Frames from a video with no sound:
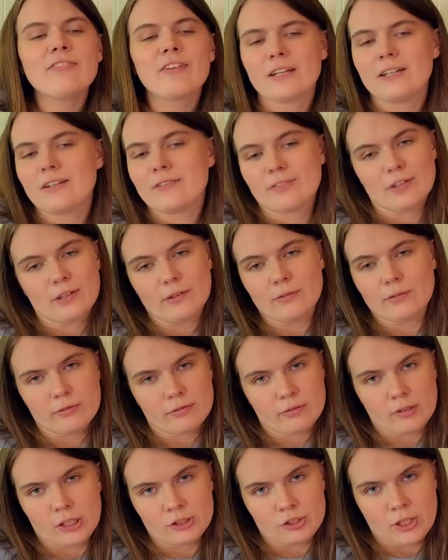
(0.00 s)
find it very
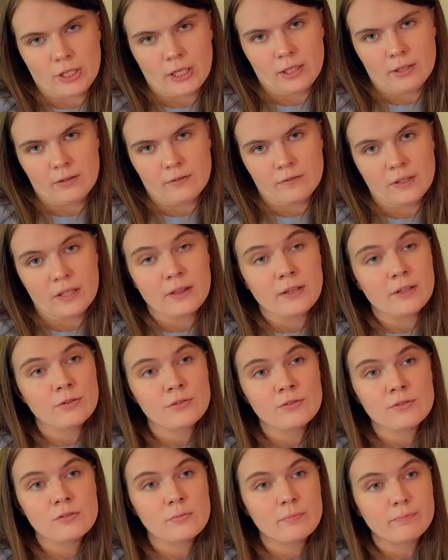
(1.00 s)
refreshing that
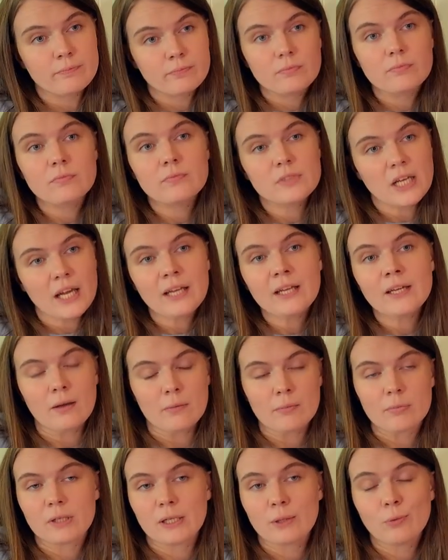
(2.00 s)
there is a tech
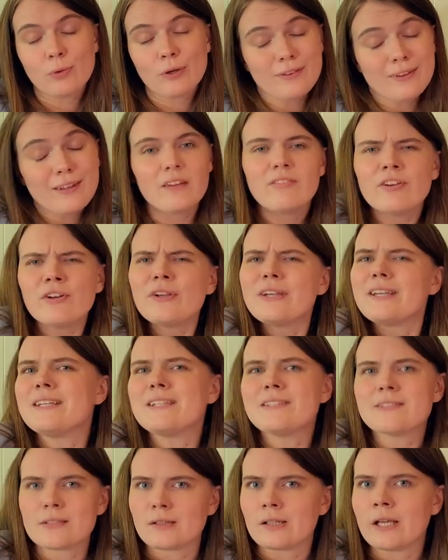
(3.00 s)
company where they very
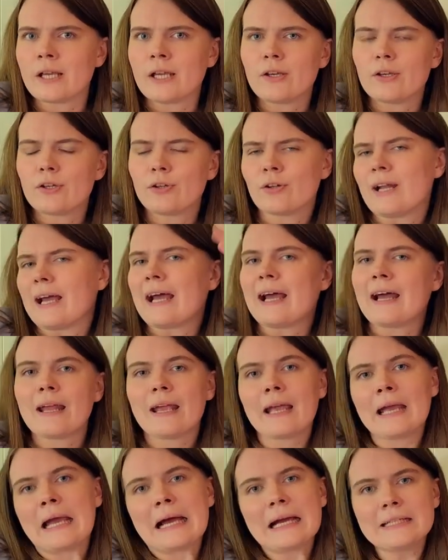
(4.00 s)
easily could add
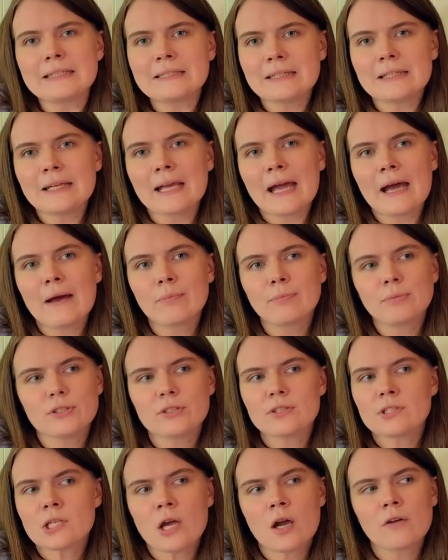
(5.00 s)
AI to the app, to
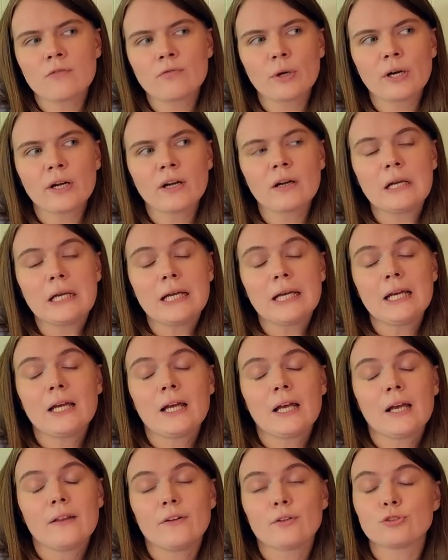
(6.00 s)
the software.
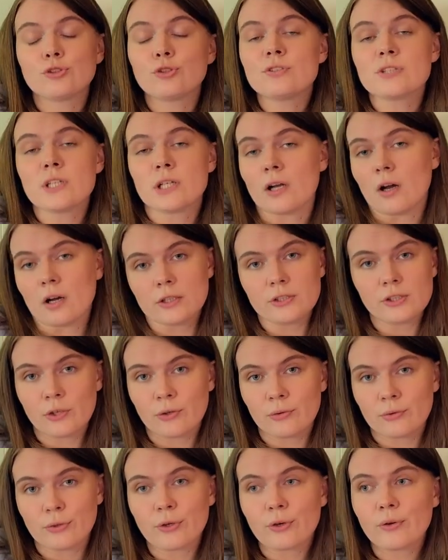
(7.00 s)
They're choosing not
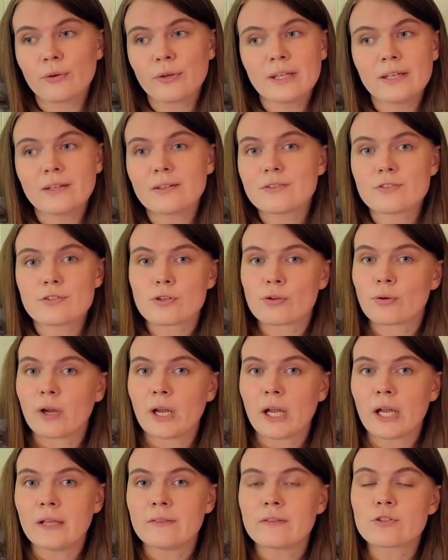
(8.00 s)
to. They're going against the
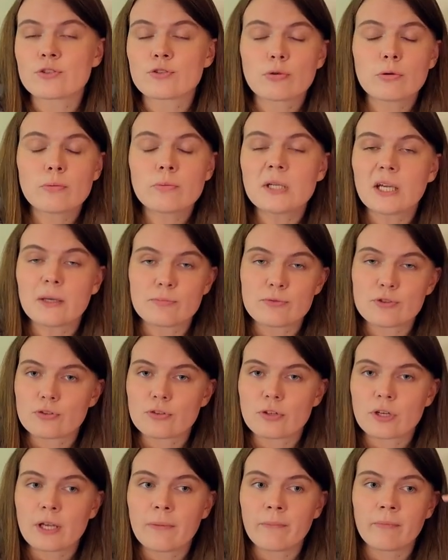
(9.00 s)
grain. They're swimming
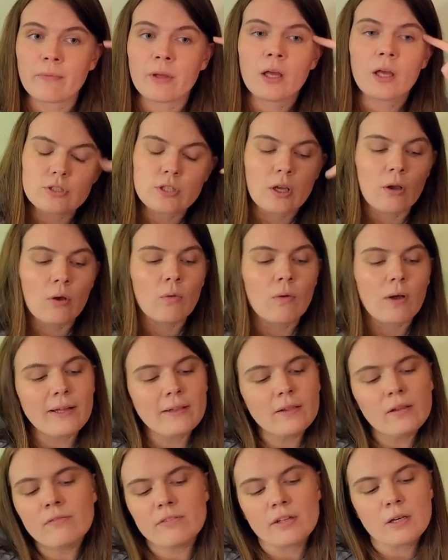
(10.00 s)
upstream. So I
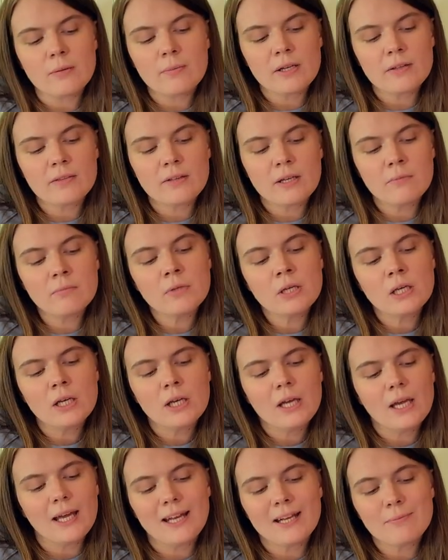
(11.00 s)
love that about them,
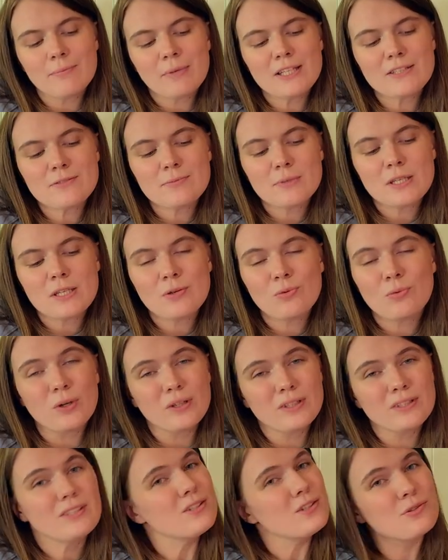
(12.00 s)
and it makes me
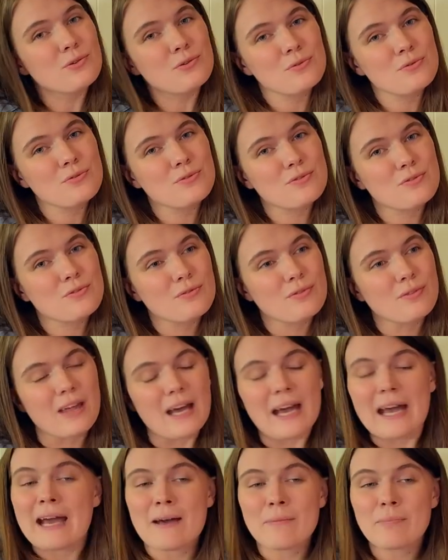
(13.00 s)
want to use
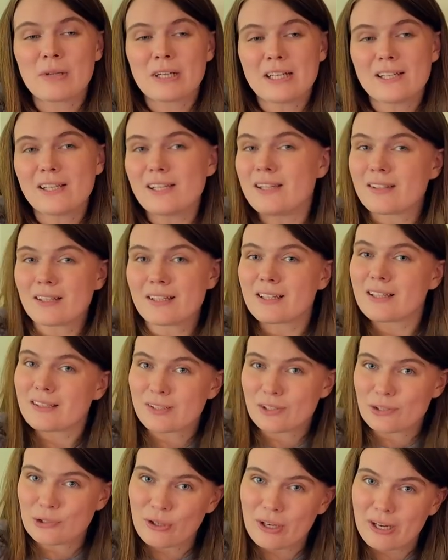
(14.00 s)
the app and anything that
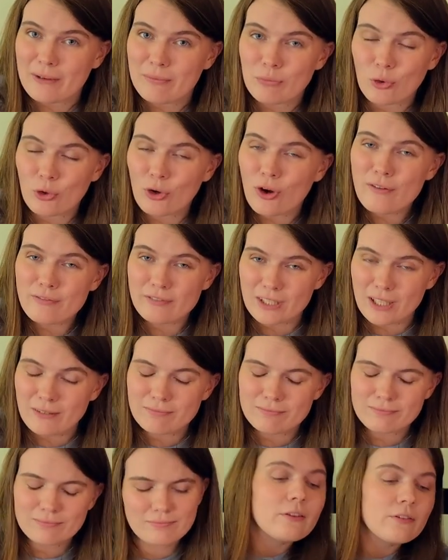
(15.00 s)
they create more often.
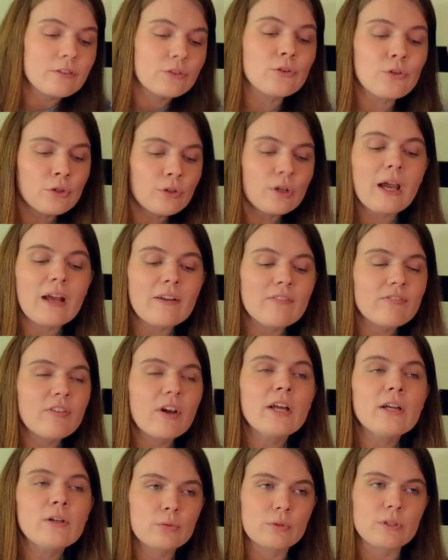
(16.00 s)
The third and
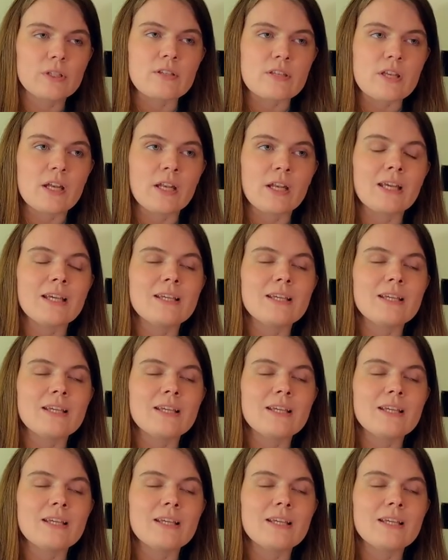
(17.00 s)
final reason